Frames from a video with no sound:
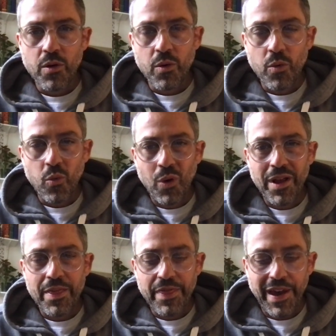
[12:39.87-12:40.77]
What
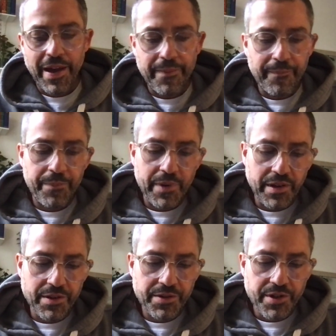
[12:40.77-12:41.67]
then
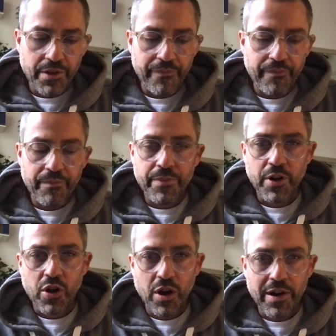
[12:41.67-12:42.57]
is the
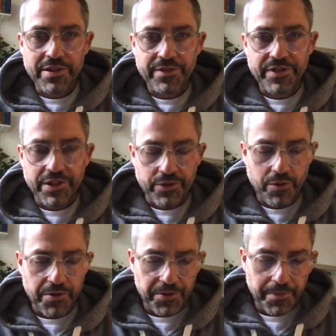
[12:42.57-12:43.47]
cause of
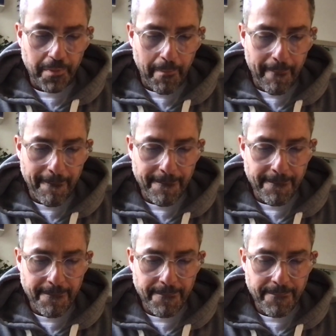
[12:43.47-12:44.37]
discourse?
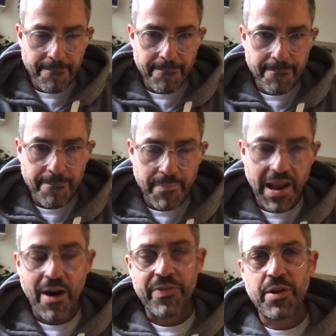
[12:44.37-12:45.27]
Now,
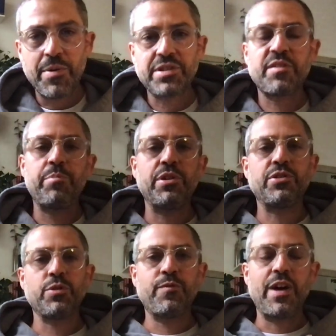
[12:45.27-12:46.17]
at the risk of putting too
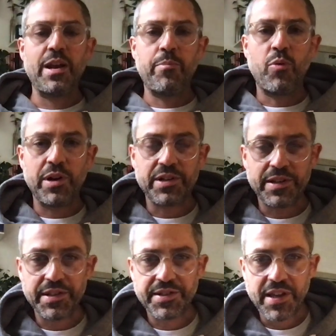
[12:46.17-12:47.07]
fine a point on this
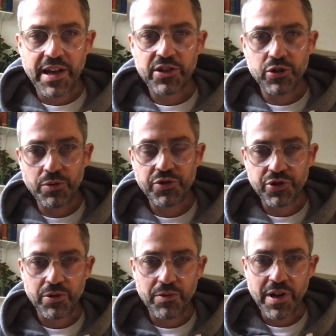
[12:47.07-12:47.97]
thing too soon
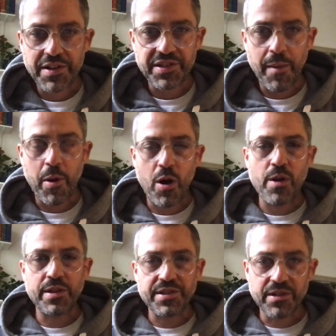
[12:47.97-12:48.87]
in a seminar that's
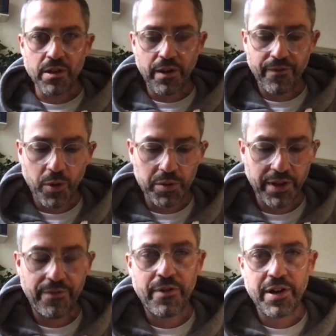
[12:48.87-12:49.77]
still unfolding
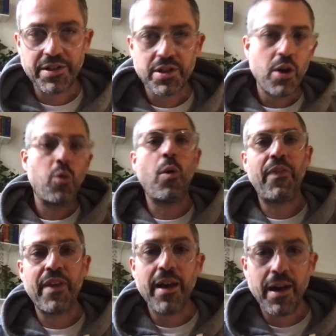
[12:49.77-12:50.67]
for us, what the
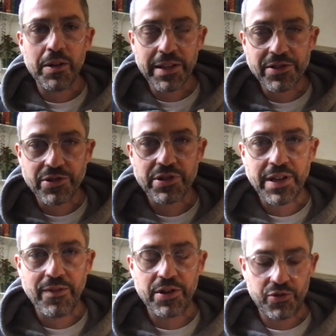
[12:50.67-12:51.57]
hell, let's just give it a
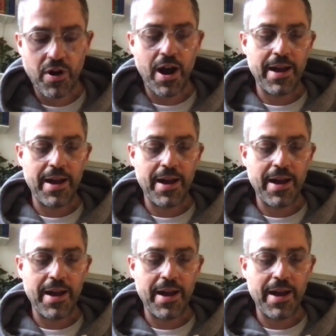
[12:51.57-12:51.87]
try.